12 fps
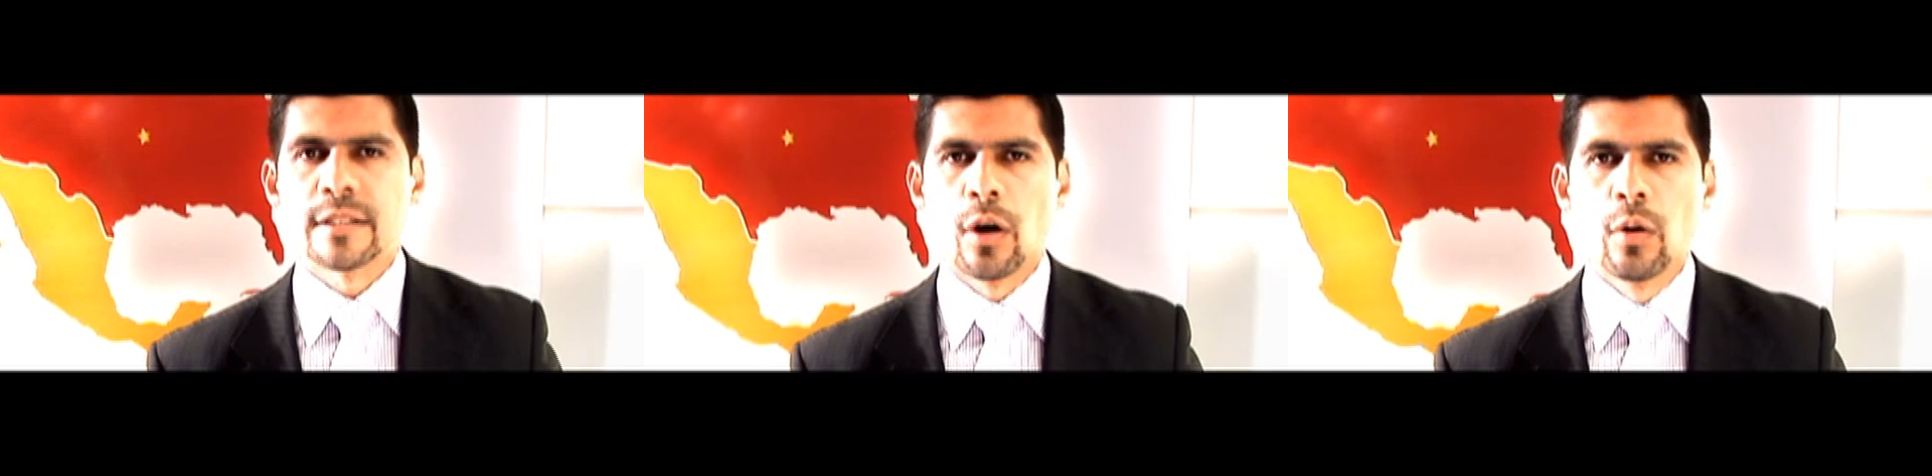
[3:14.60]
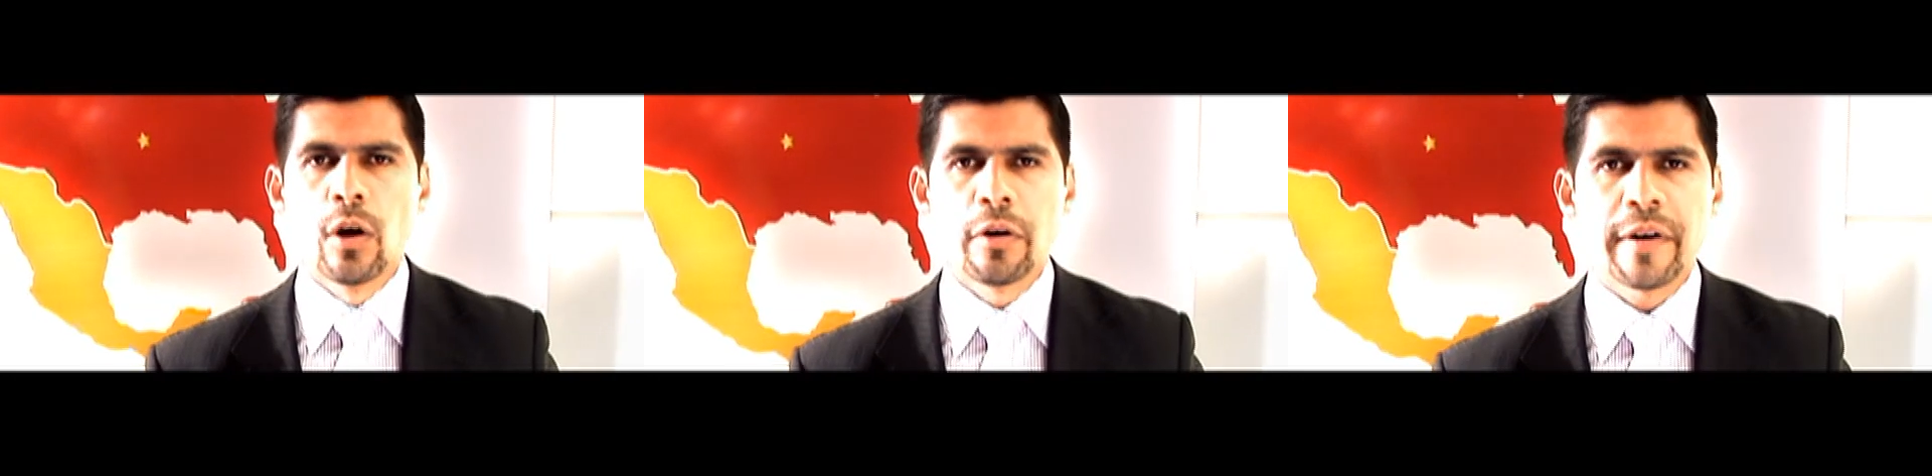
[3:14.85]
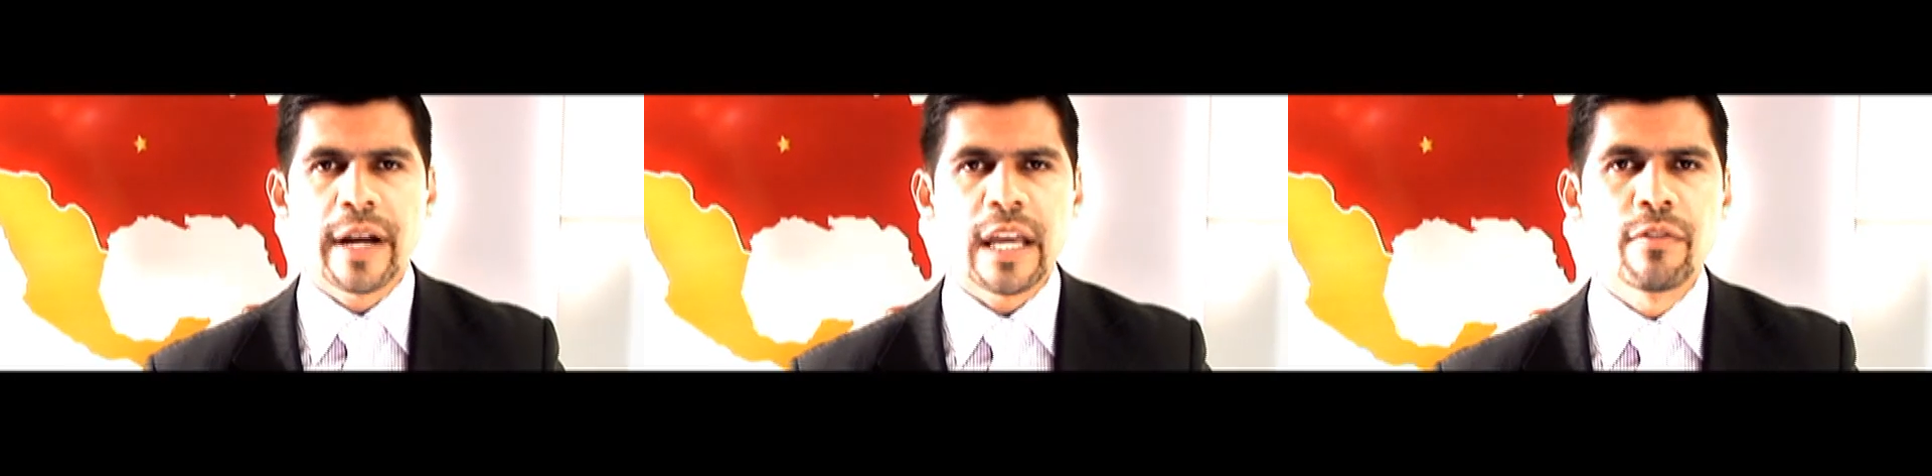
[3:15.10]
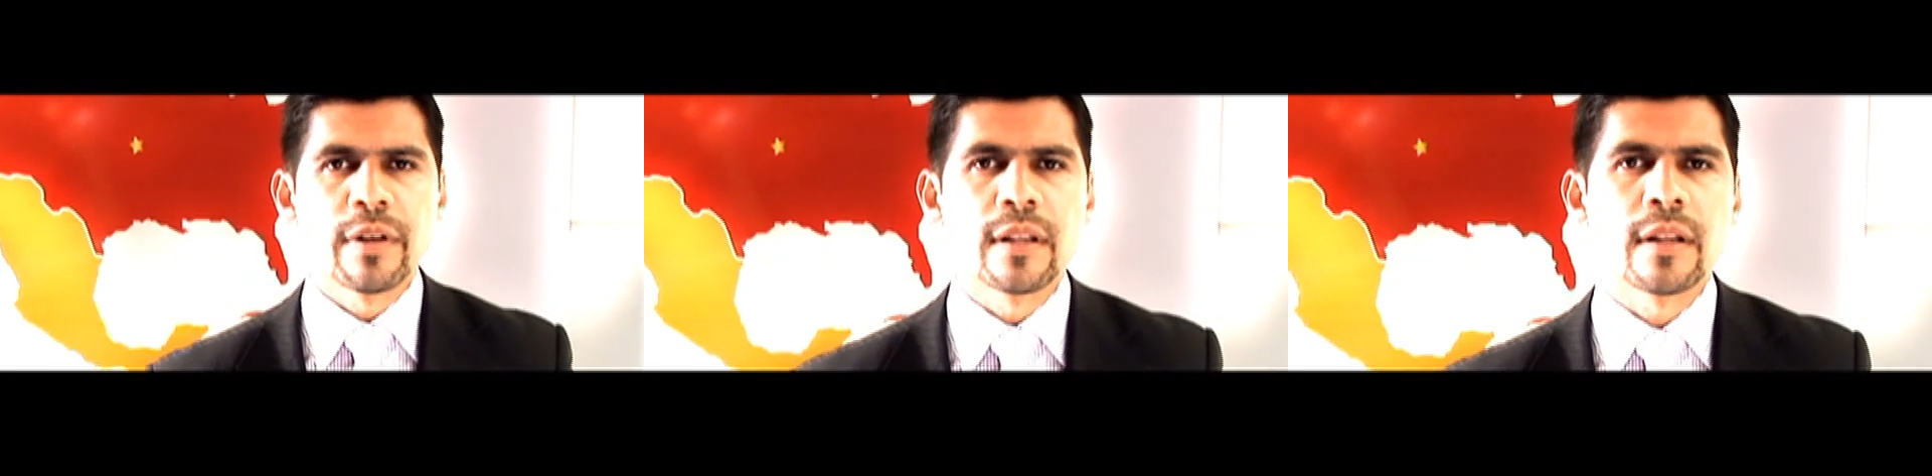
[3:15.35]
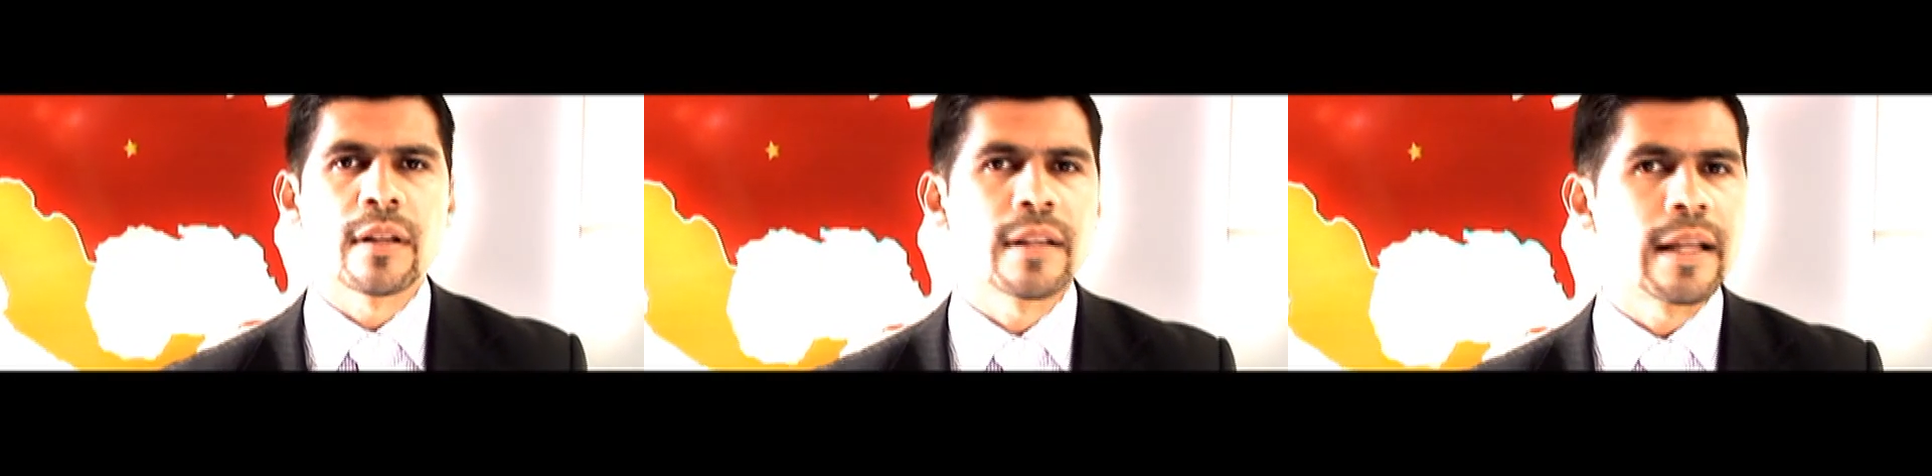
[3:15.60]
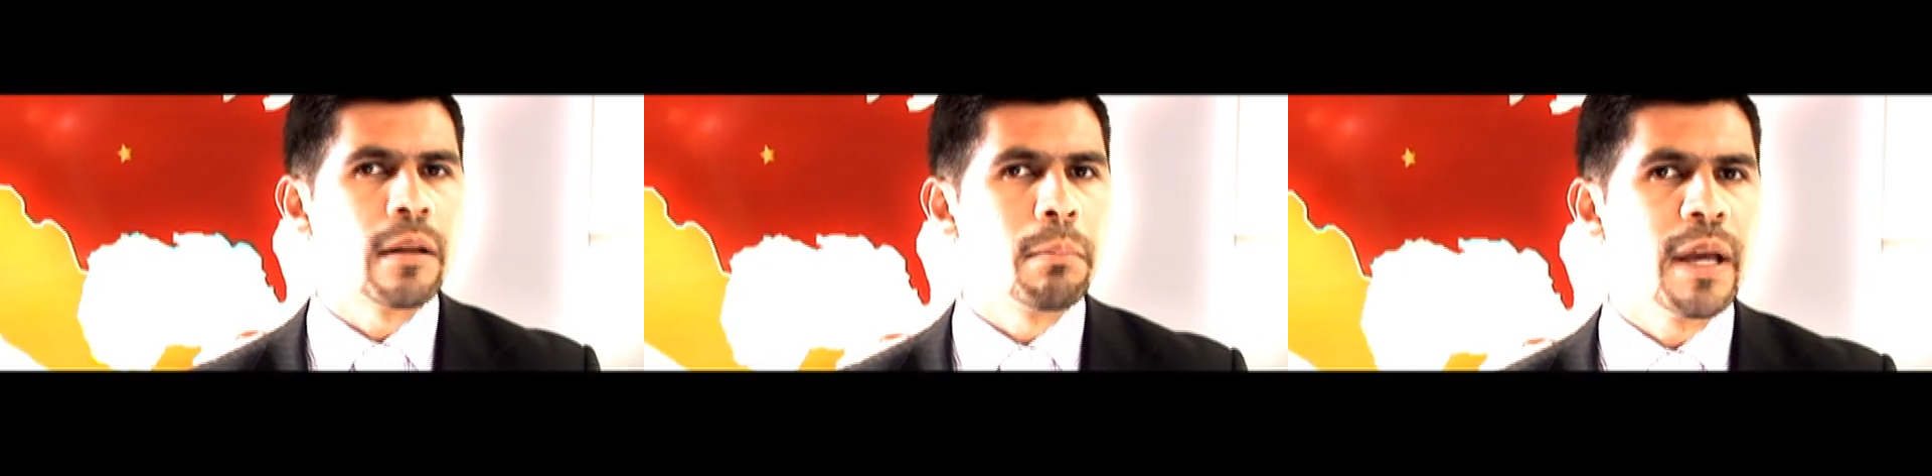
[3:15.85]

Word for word: no longer a given that the